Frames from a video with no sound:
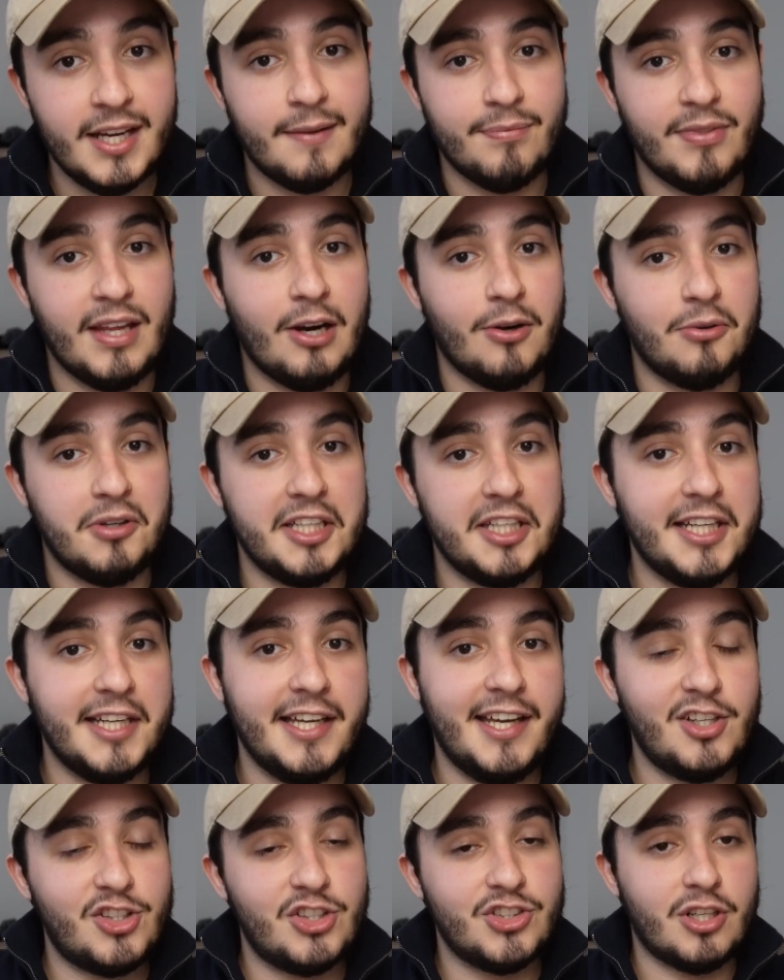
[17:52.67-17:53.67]
Now, AI
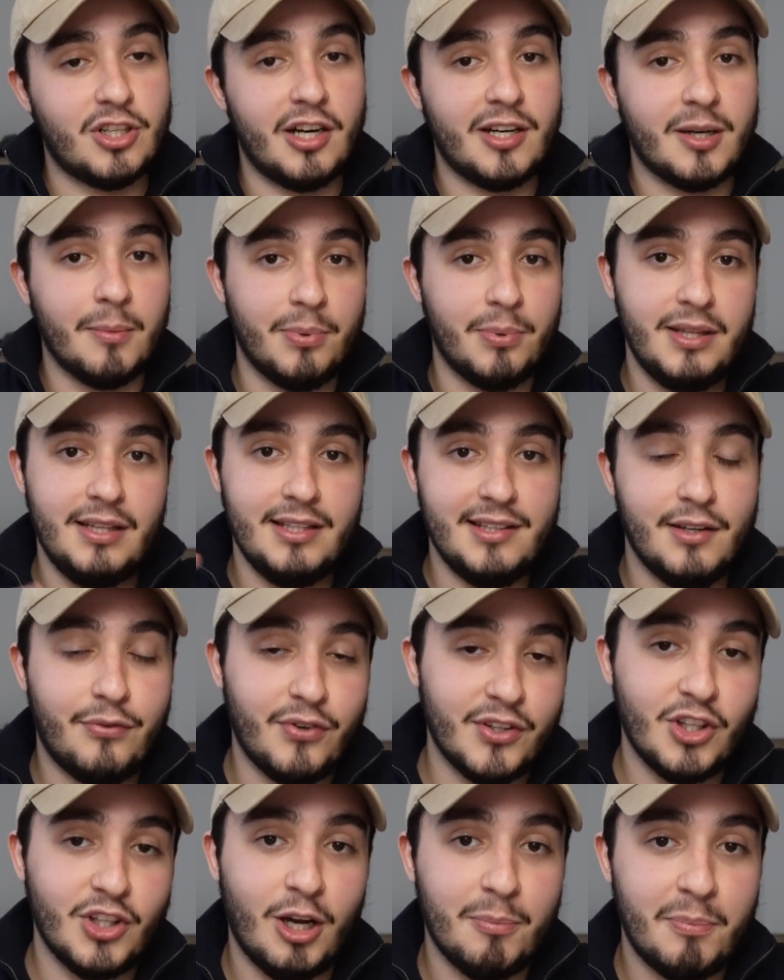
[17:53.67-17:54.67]
agents are a completely
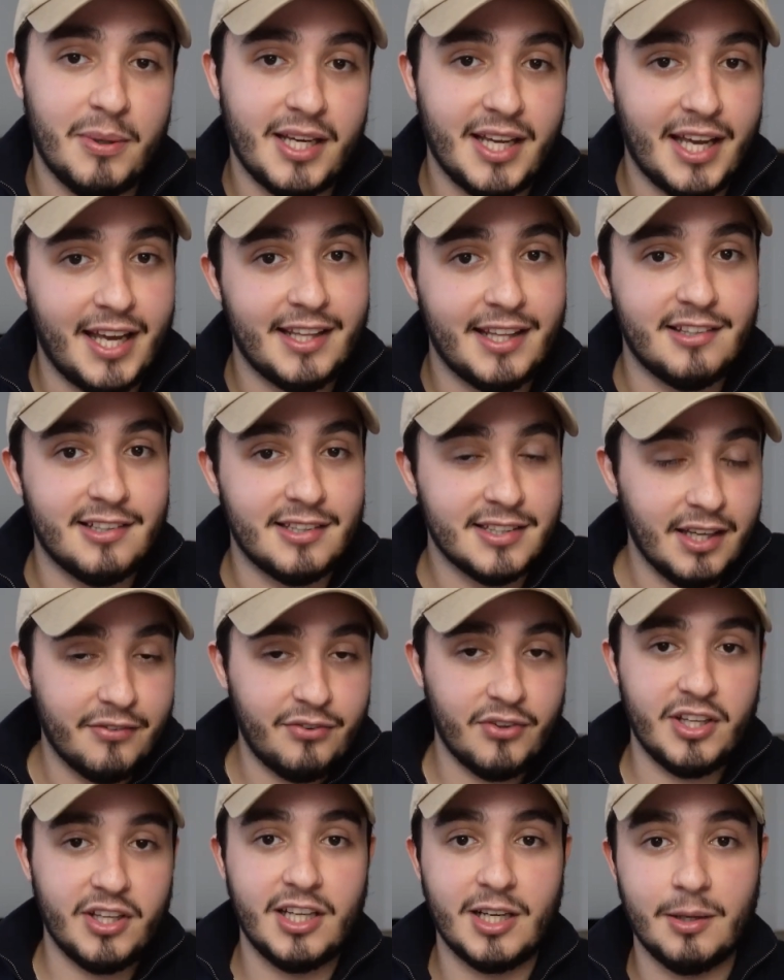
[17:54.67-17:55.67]
different topic, and they're
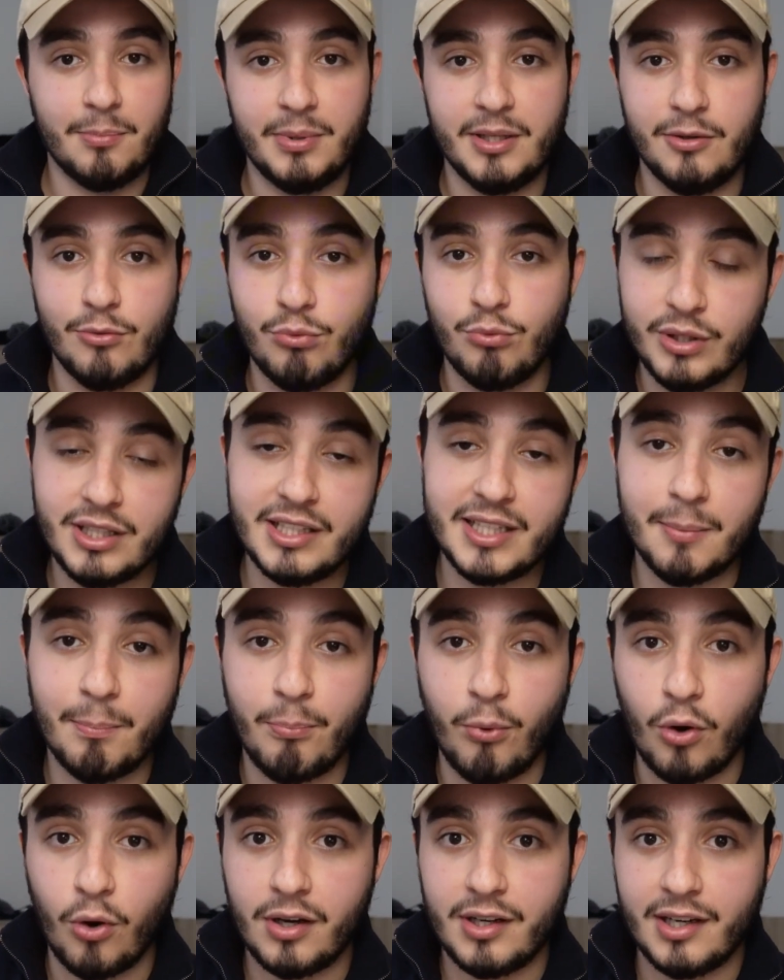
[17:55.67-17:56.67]
definitely going to be really
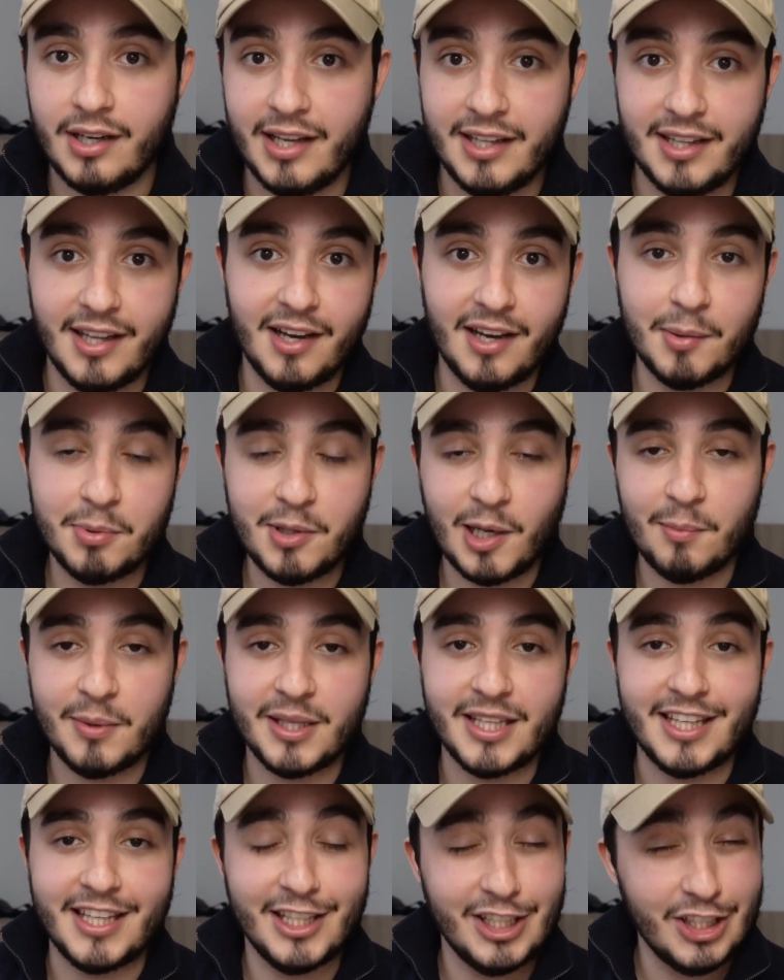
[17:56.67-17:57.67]
important in the
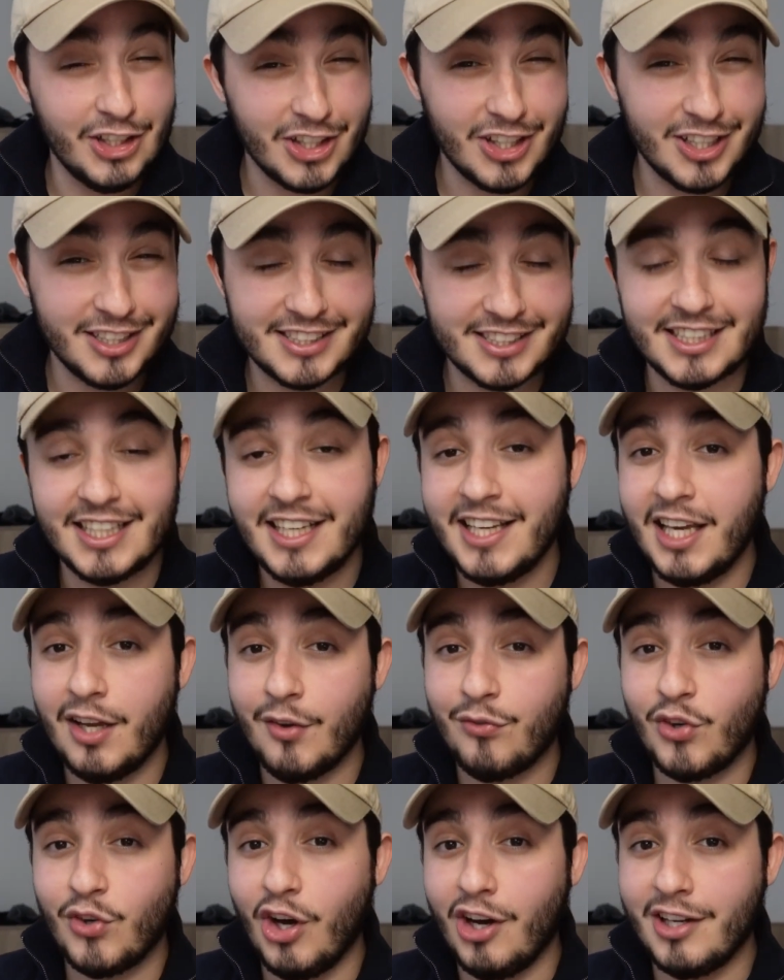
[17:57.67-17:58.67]
upcoming years,
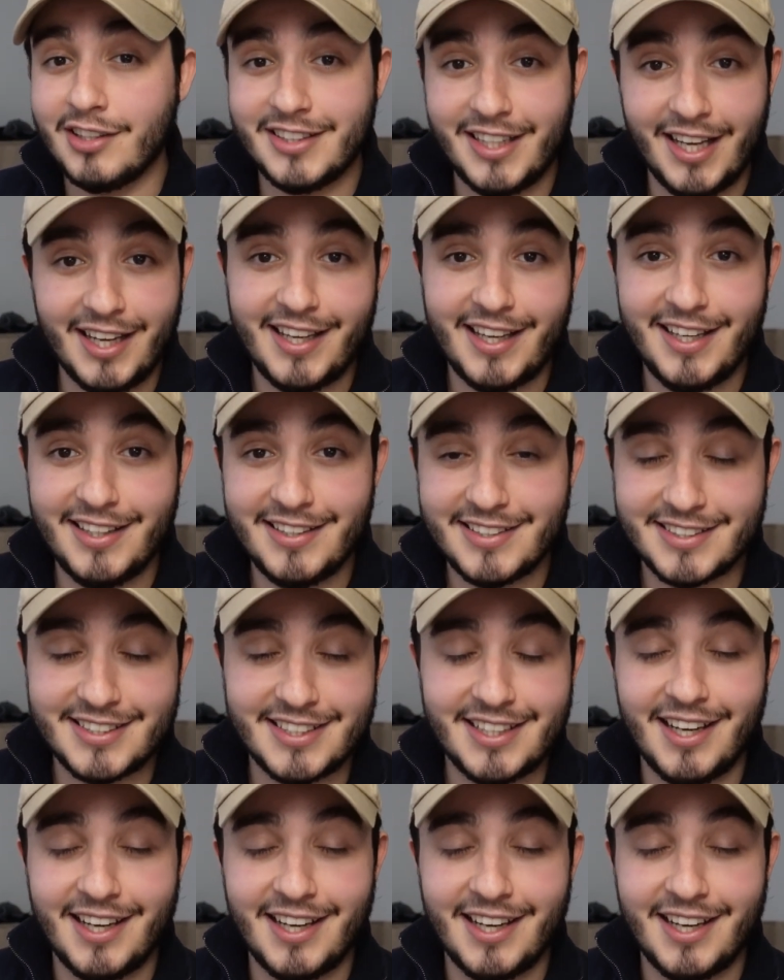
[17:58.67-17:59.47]
if not decades.